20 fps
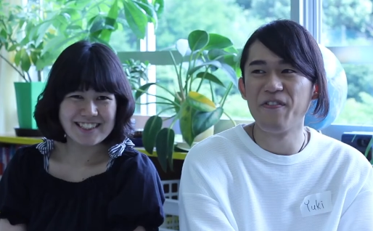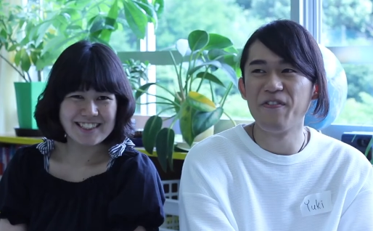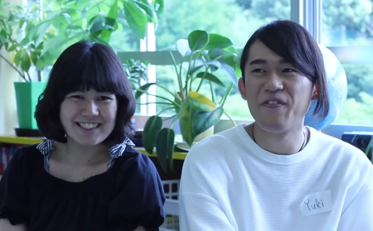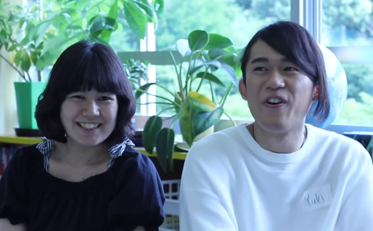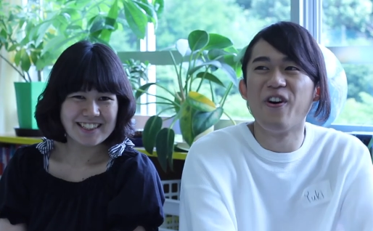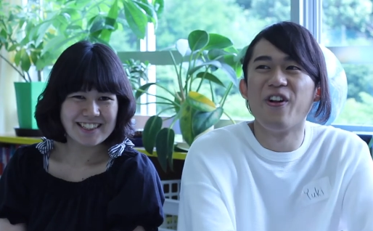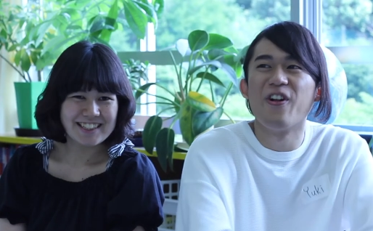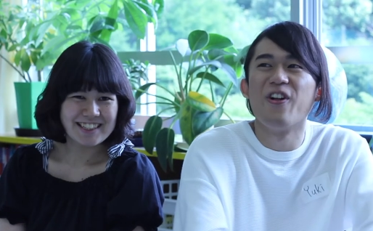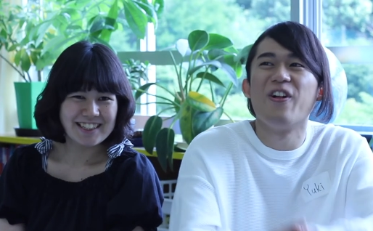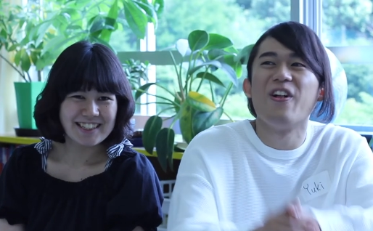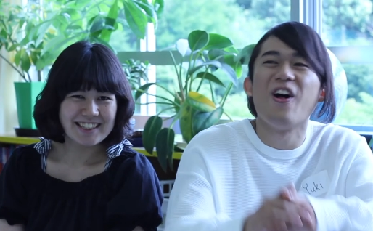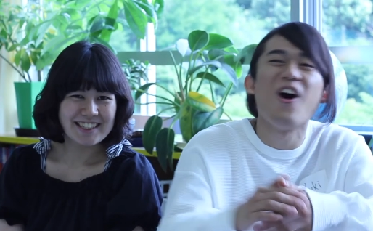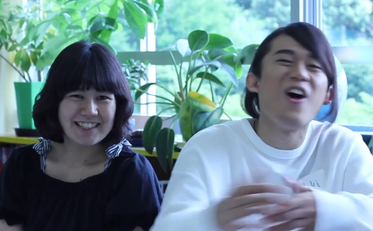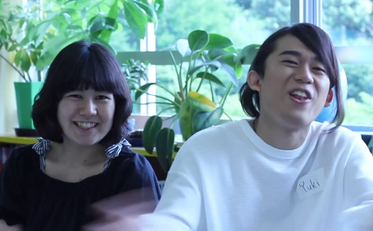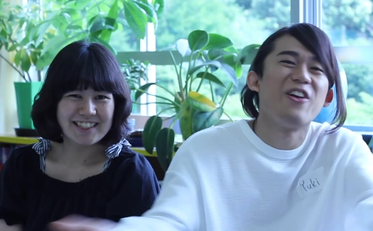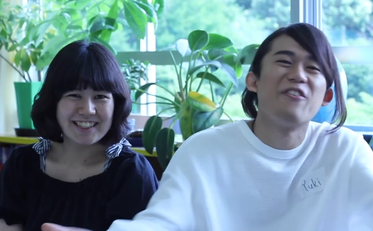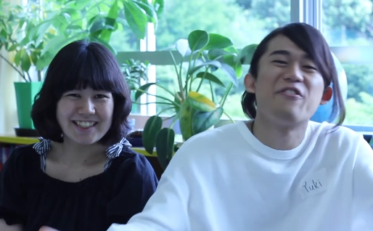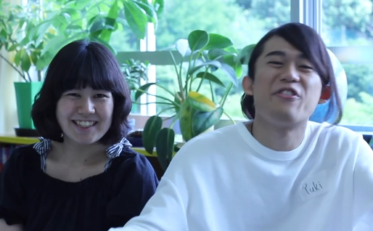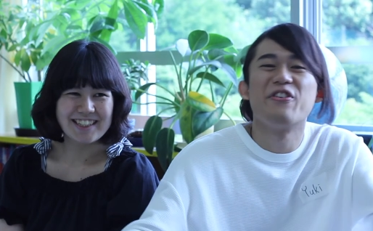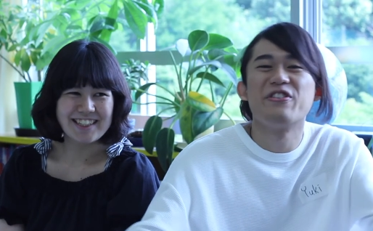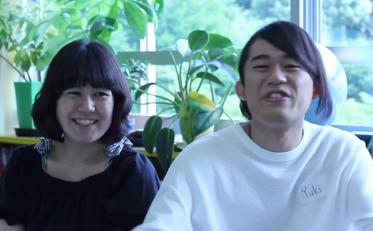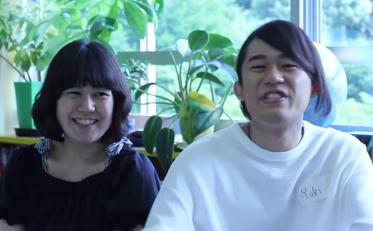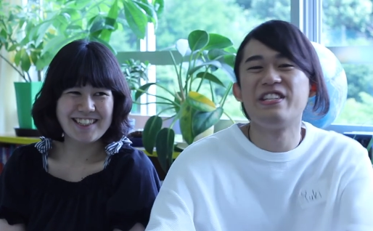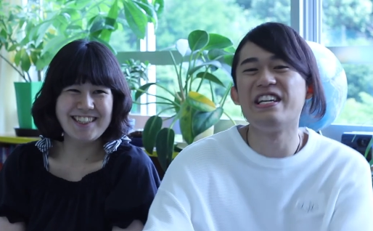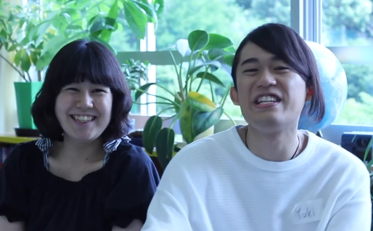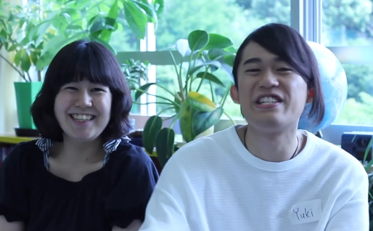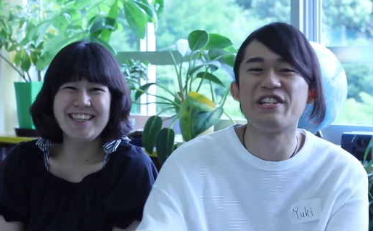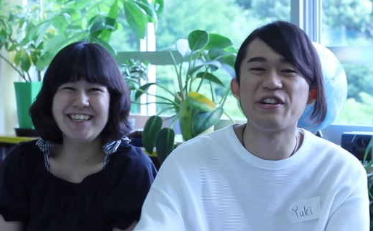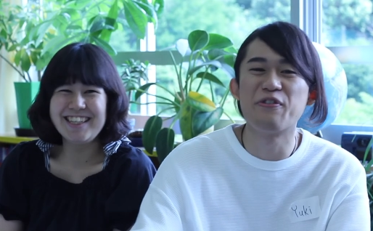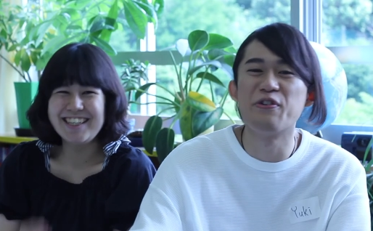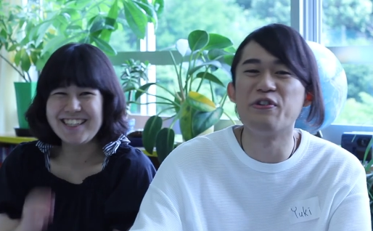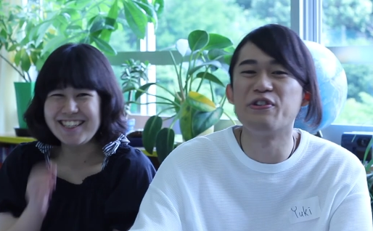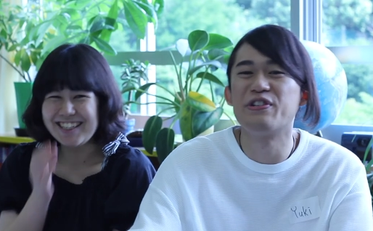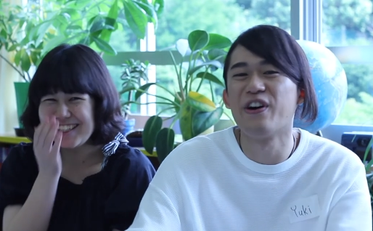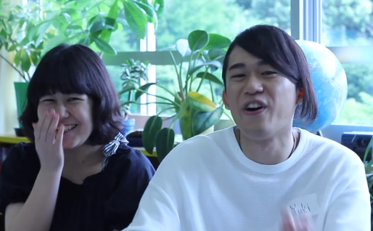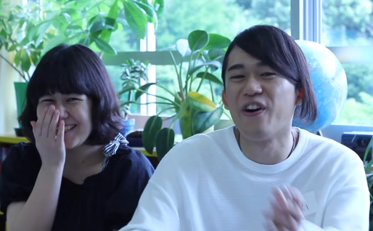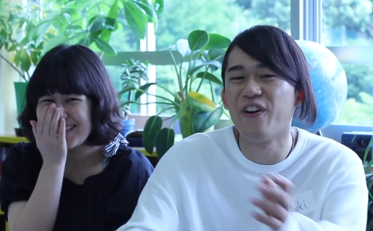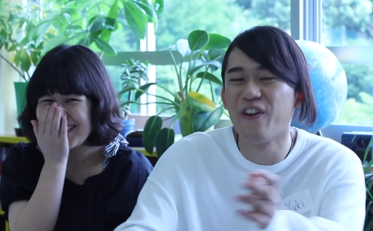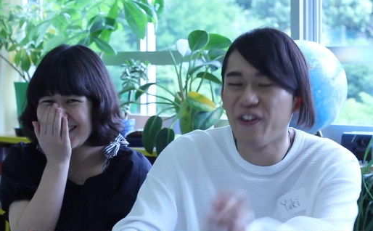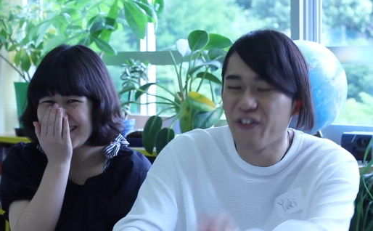Speaker 1: for all of those teachers who
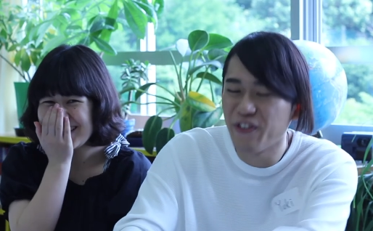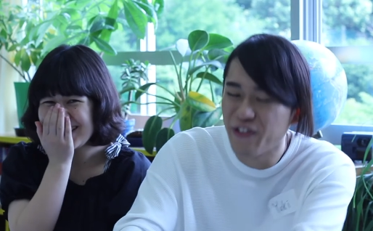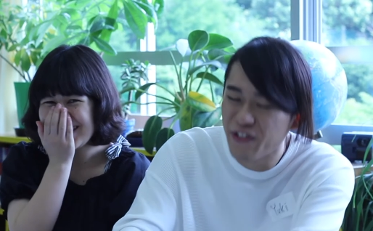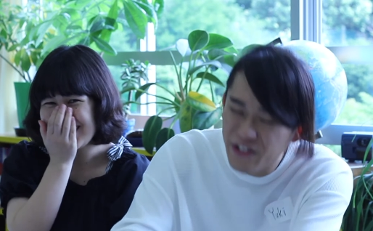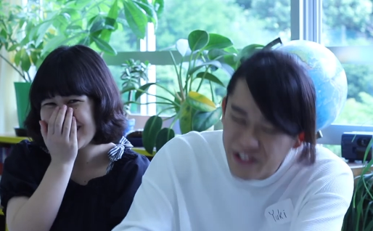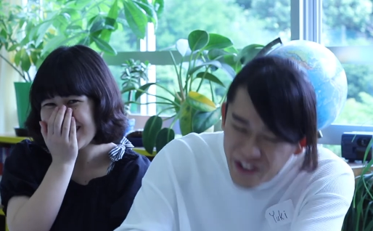taught who